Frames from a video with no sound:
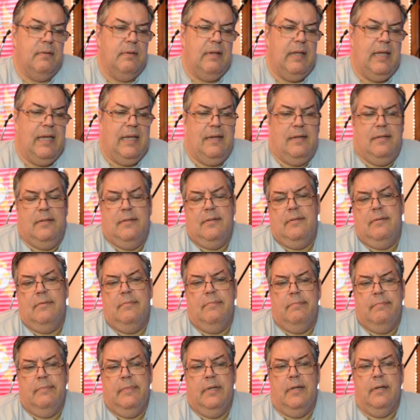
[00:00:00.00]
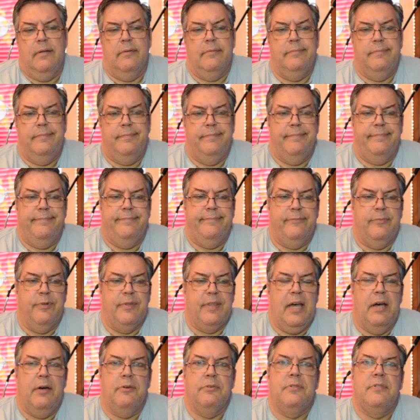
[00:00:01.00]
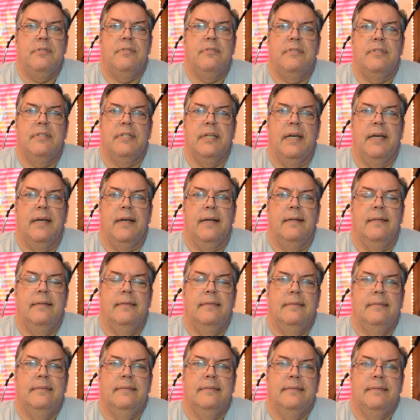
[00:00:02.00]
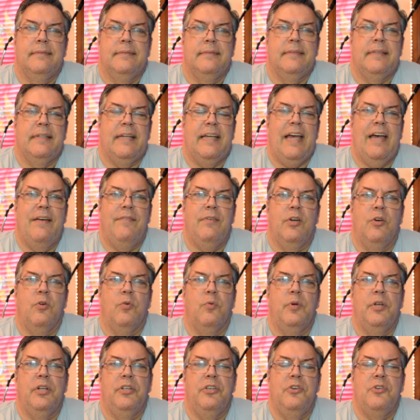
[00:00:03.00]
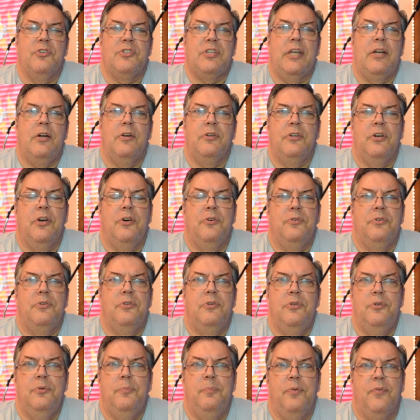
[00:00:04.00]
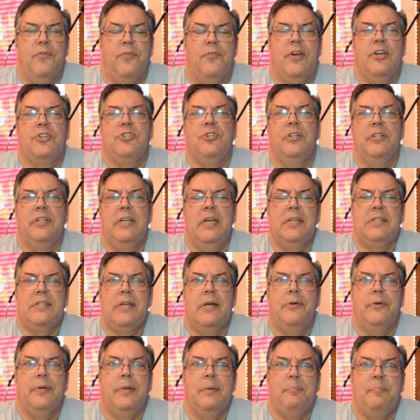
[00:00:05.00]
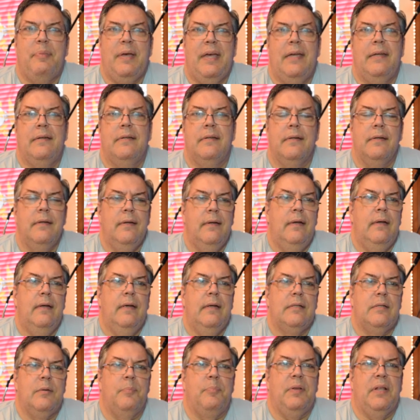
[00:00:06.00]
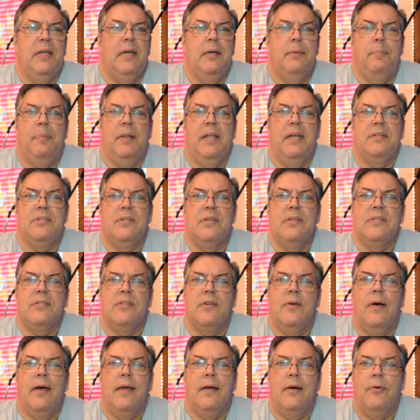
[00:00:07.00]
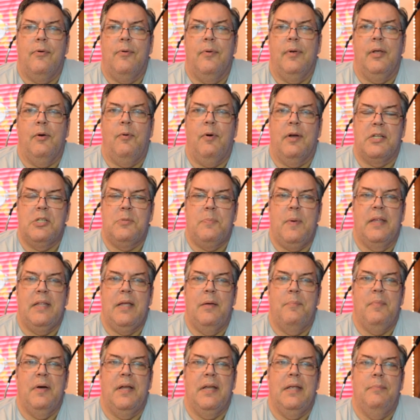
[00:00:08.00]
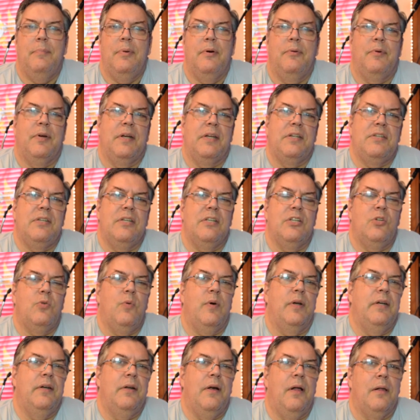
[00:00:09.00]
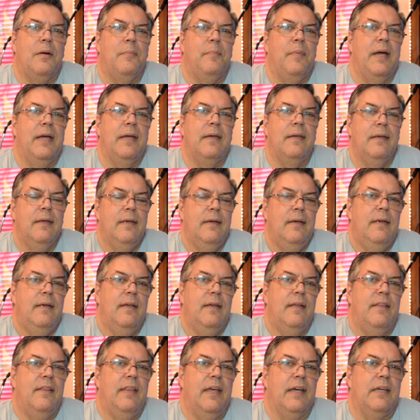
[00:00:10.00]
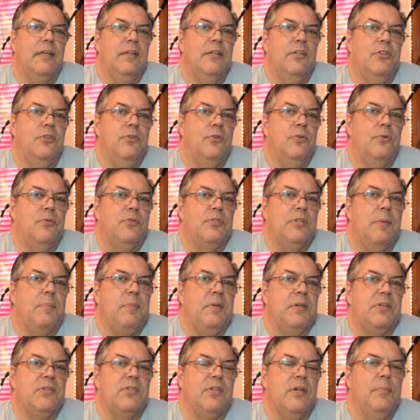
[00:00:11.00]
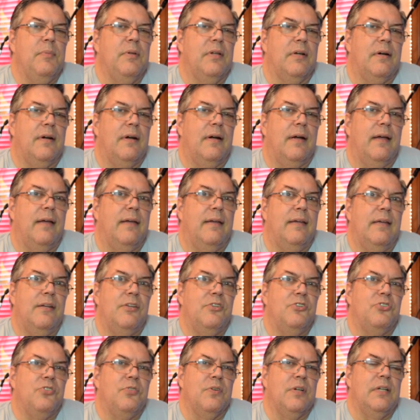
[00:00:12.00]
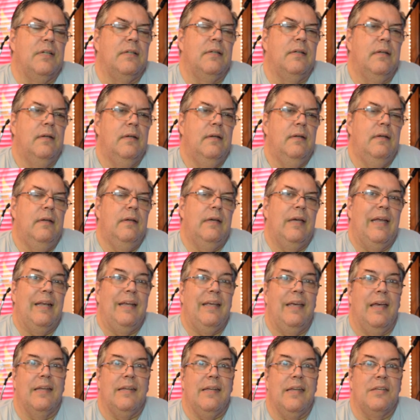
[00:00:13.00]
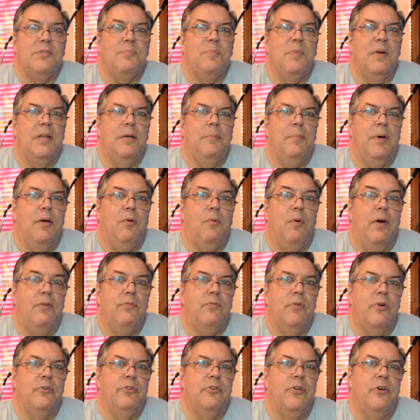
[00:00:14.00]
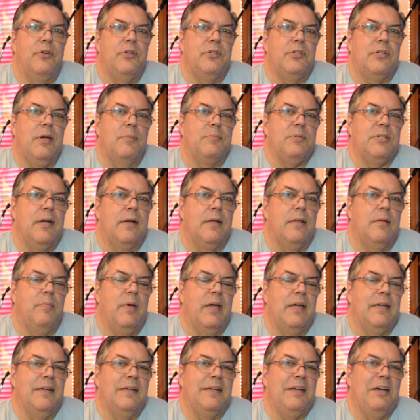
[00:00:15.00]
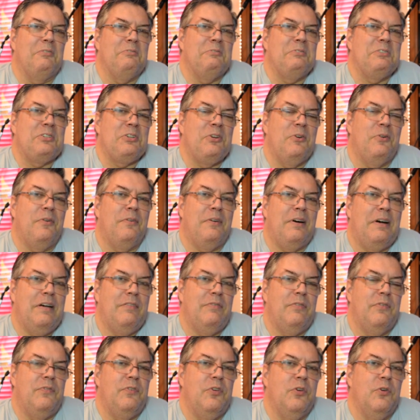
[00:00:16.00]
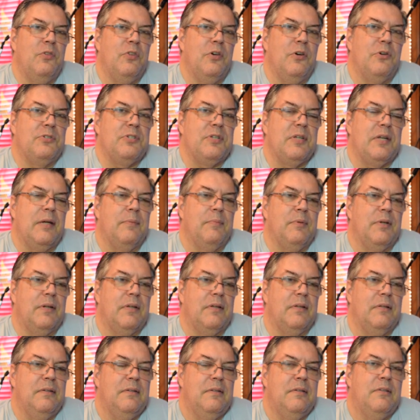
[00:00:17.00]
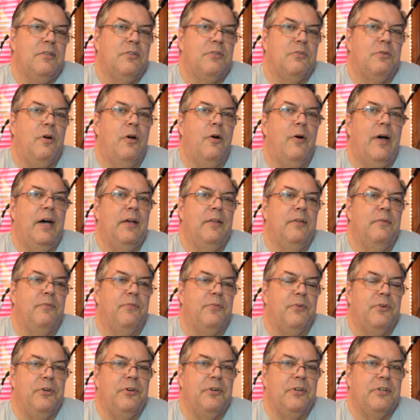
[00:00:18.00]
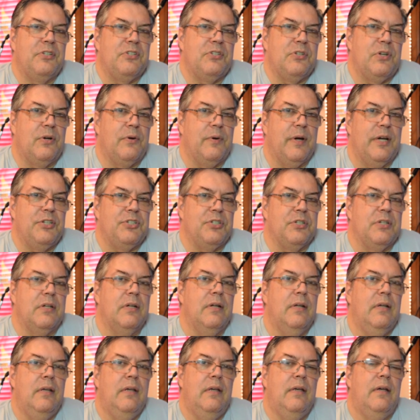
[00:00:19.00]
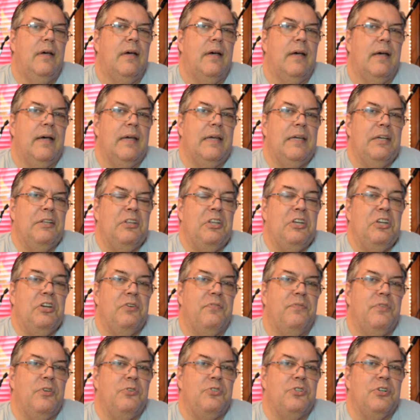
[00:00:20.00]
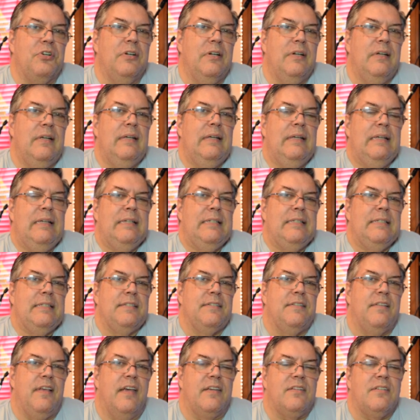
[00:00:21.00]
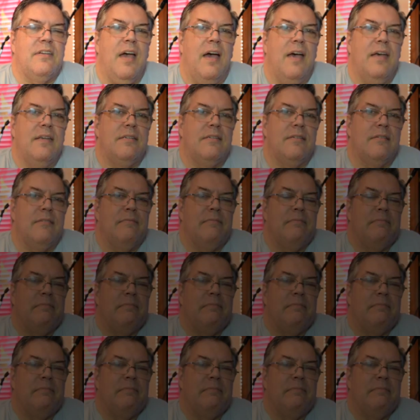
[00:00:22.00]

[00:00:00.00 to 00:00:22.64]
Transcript: and without having a real use, I don't go do professional gigs. I don't get paid to play places, so I don't really want to spend that money. But when I see a $20 mic that can do something similar, I get intrigued. And again, that's money my wife won't notice comes out of the bank account. So I have a few of those that I'm going to throw out for your consideration in the near future. Thanks, guys.